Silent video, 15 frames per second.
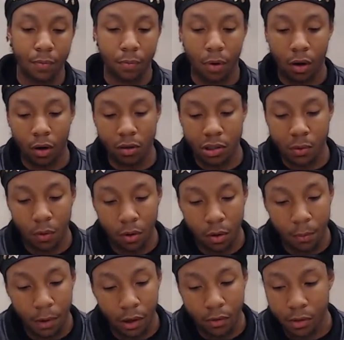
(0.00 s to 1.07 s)
Paul spoke
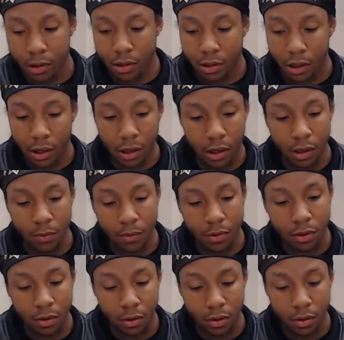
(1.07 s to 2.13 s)
about these times.